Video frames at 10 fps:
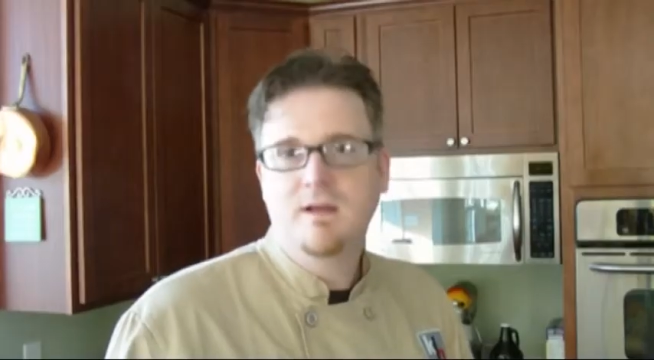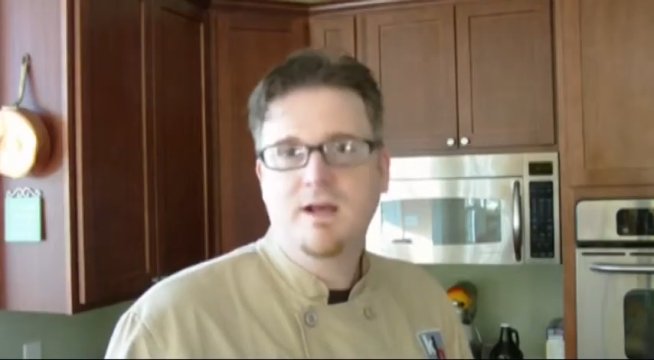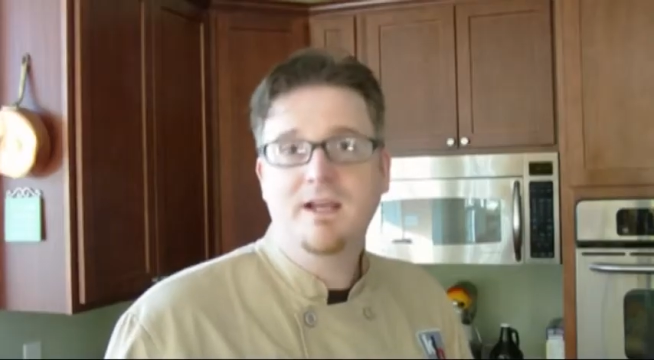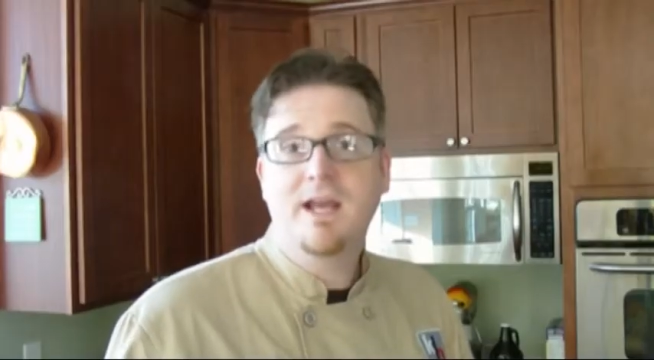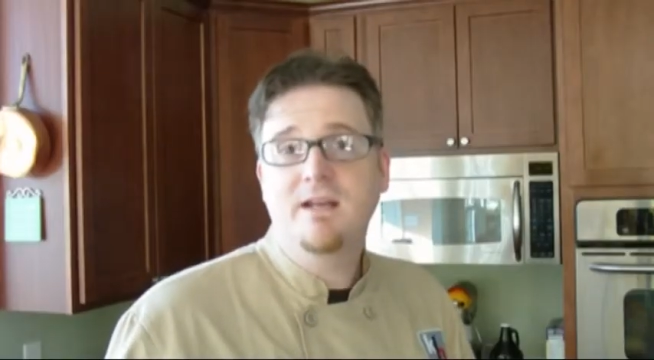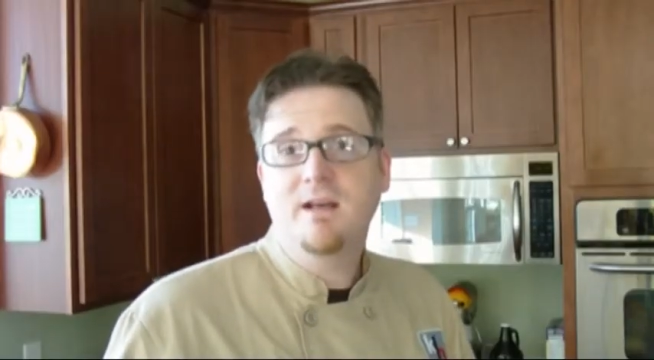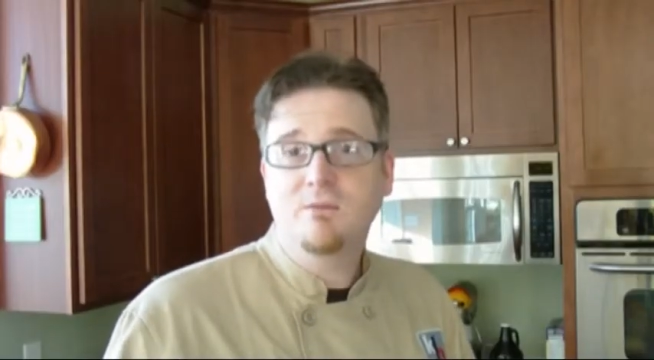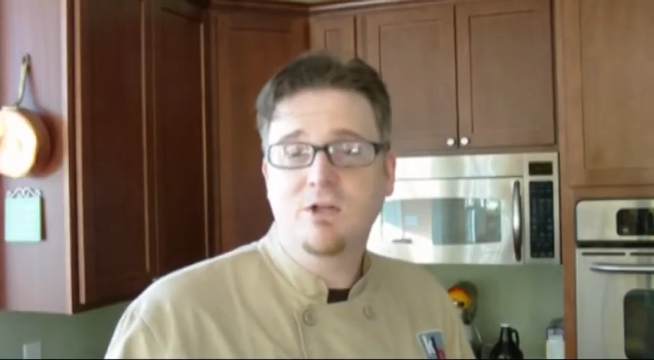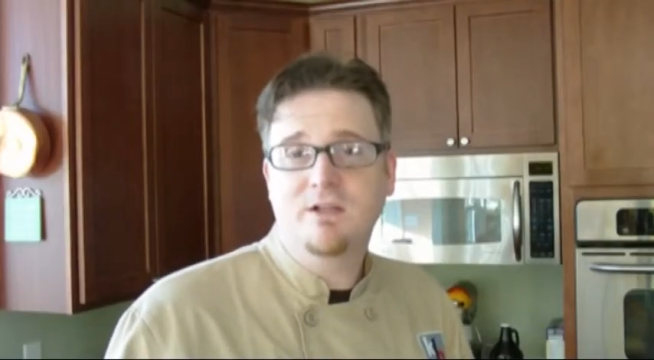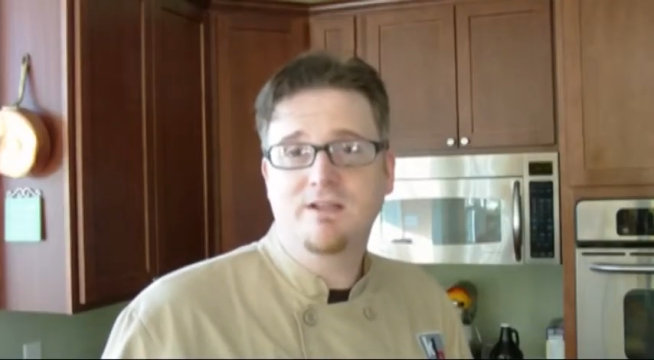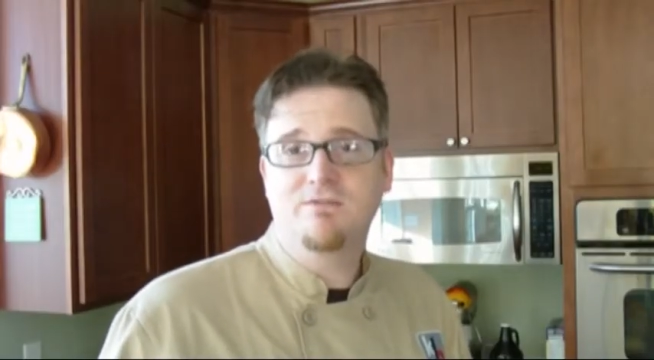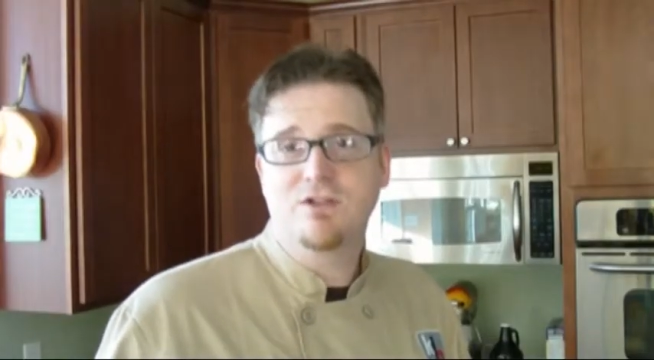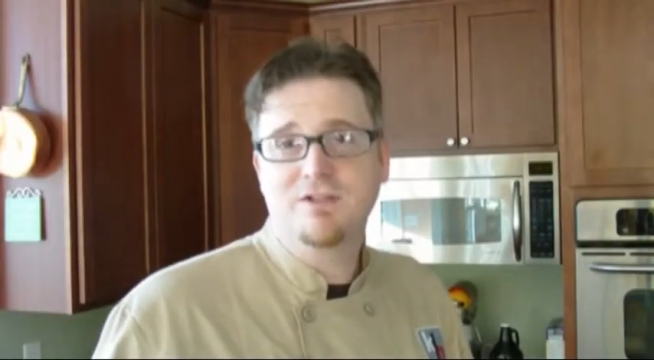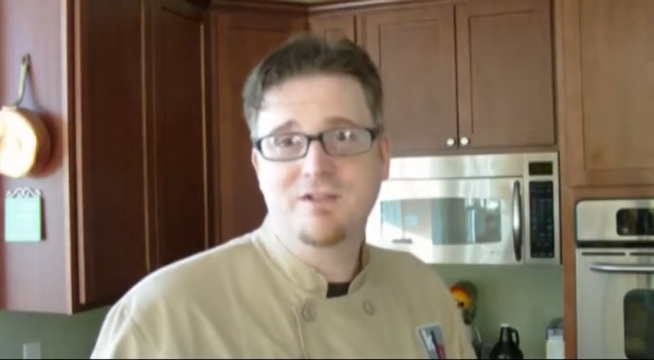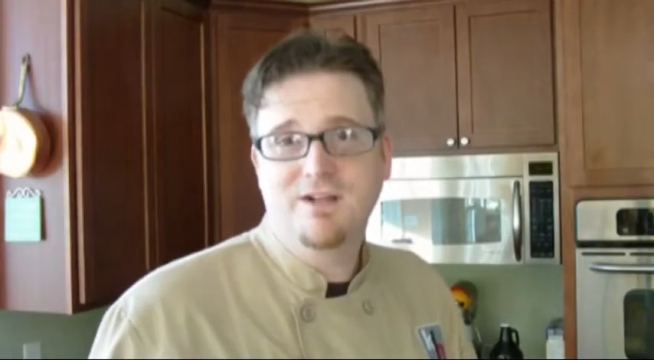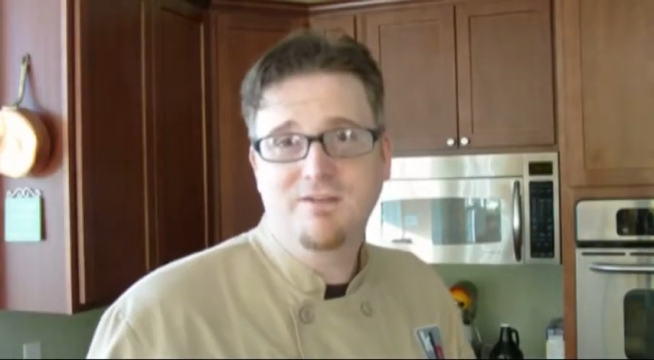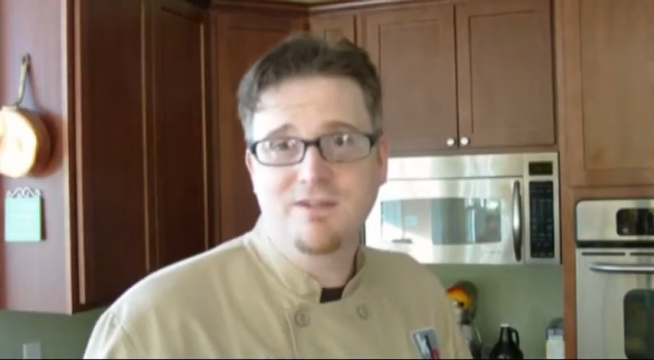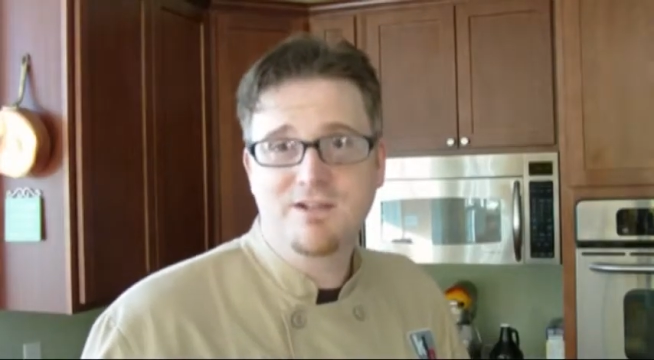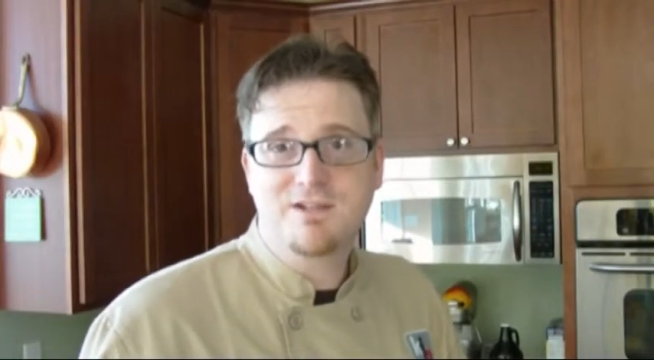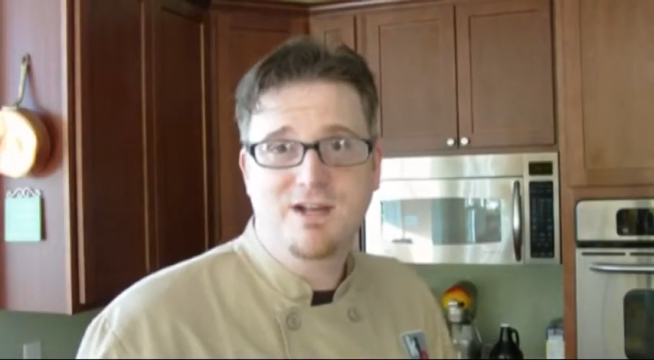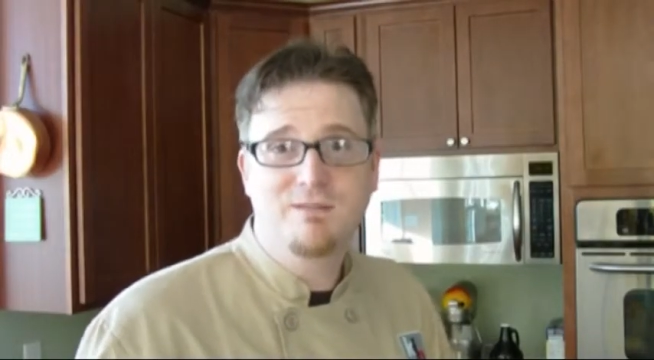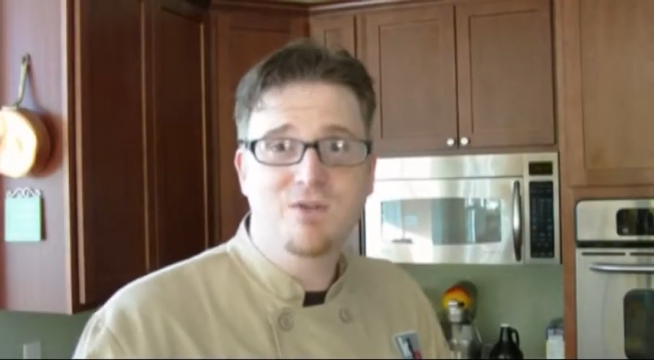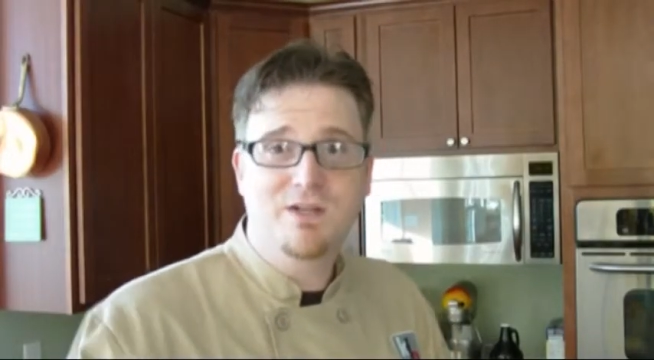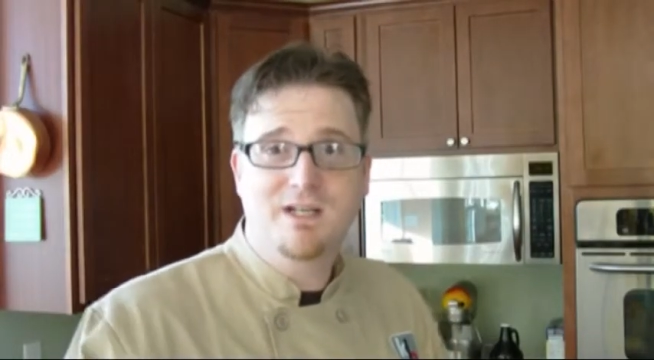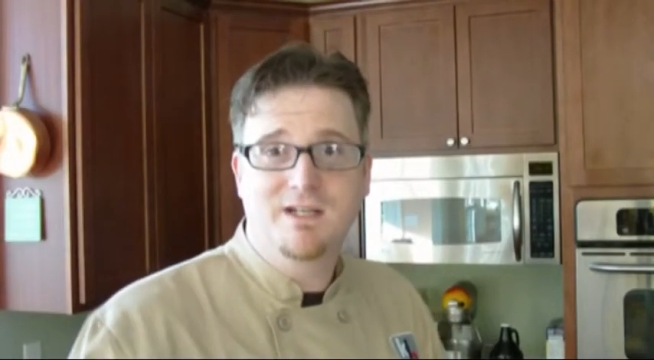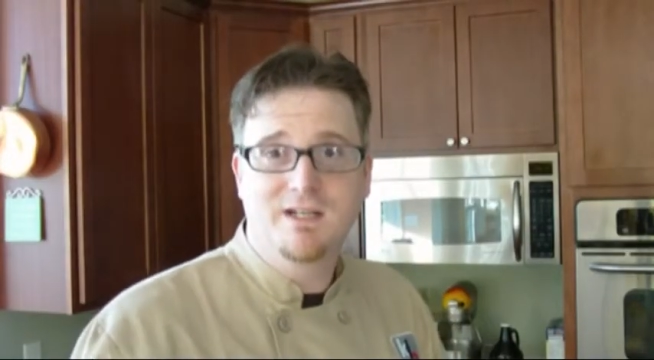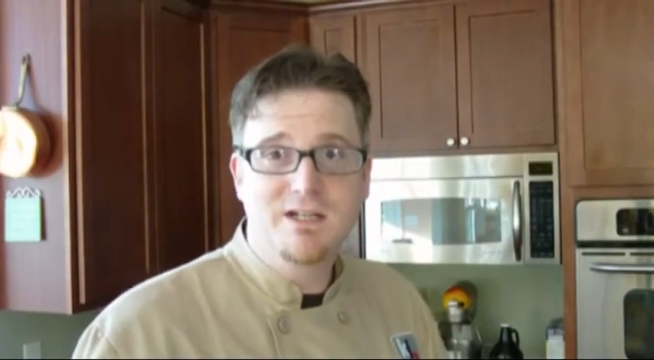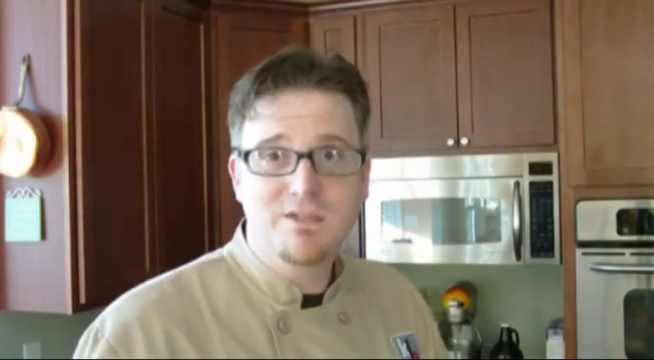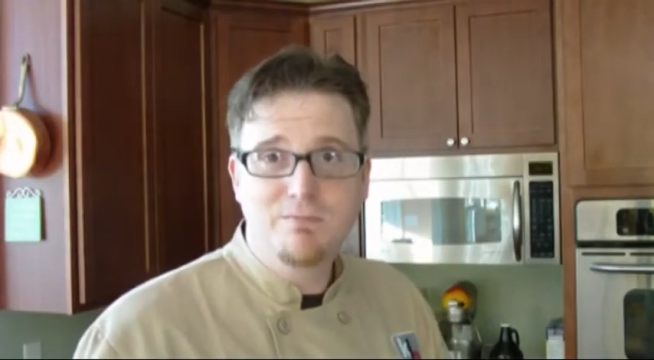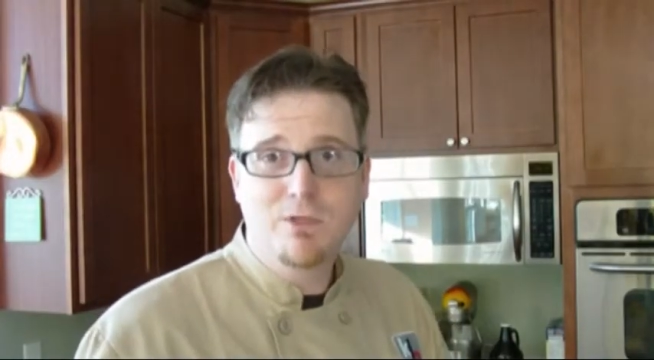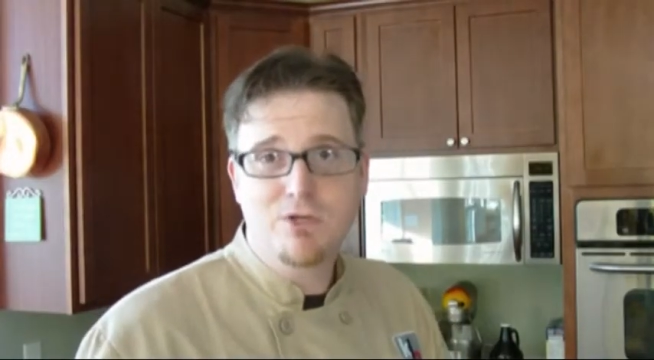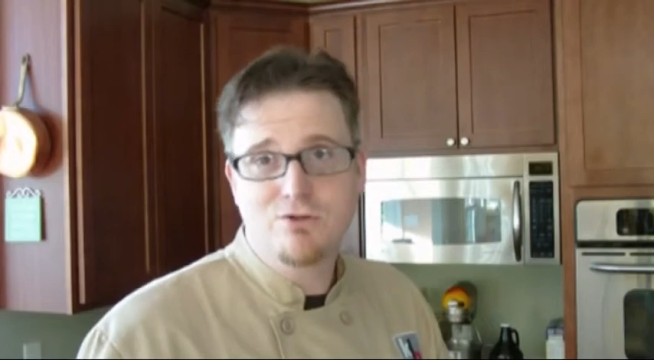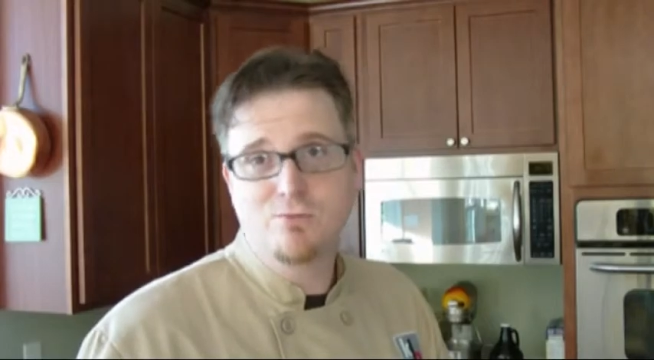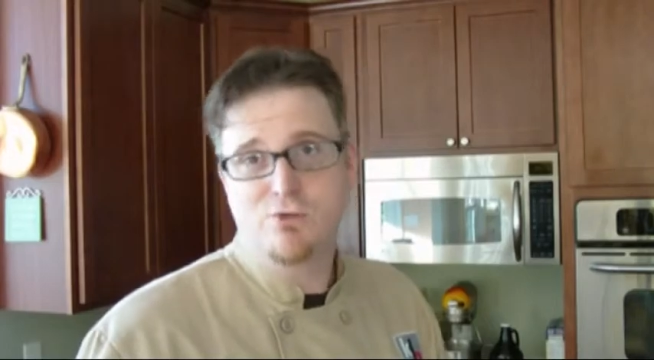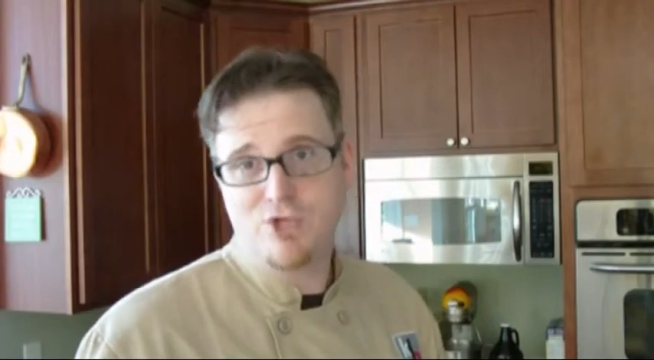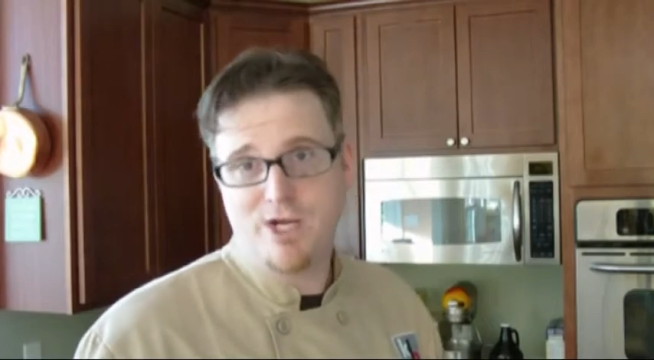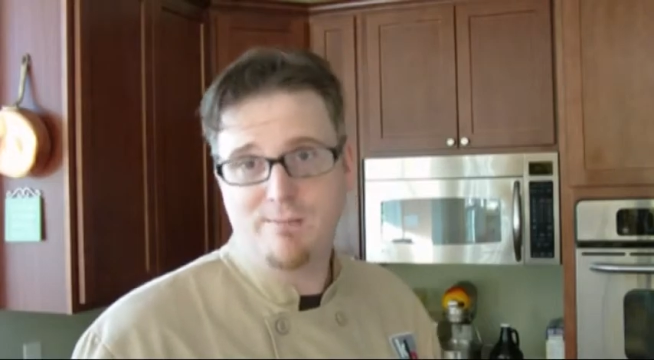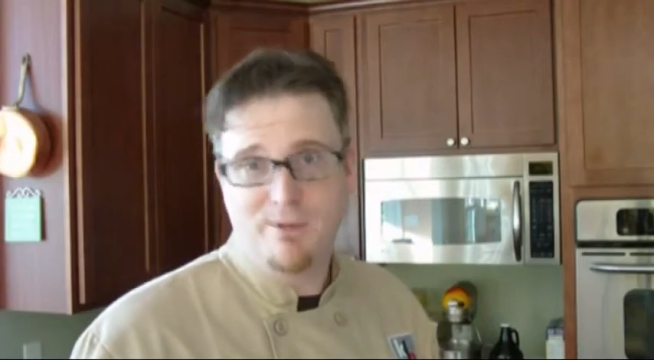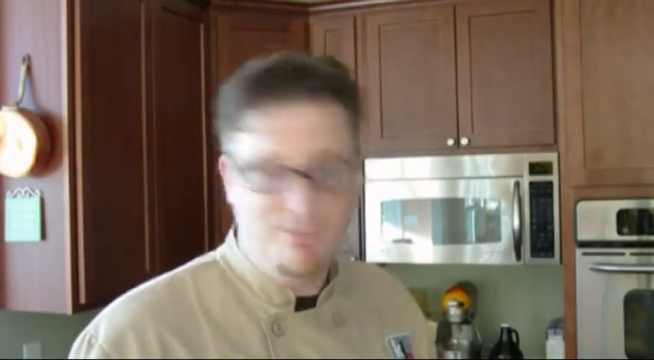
Again, I'm going to leave just enough of the stem so I get a nice mushroom shape.